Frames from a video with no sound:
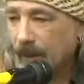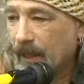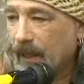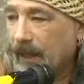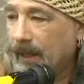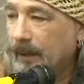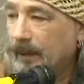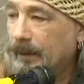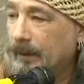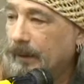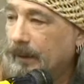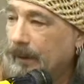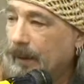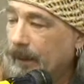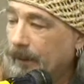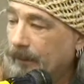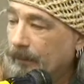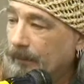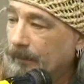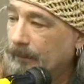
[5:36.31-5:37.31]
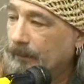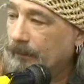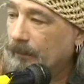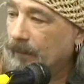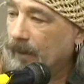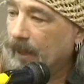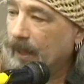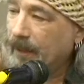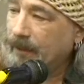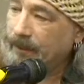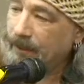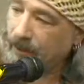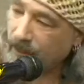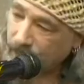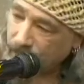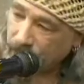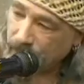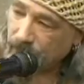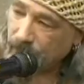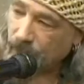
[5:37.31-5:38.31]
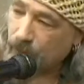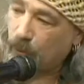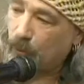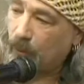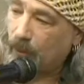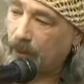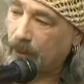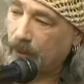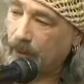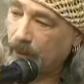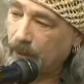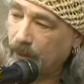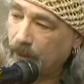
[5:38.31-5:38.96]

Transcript: And um, I did his tour.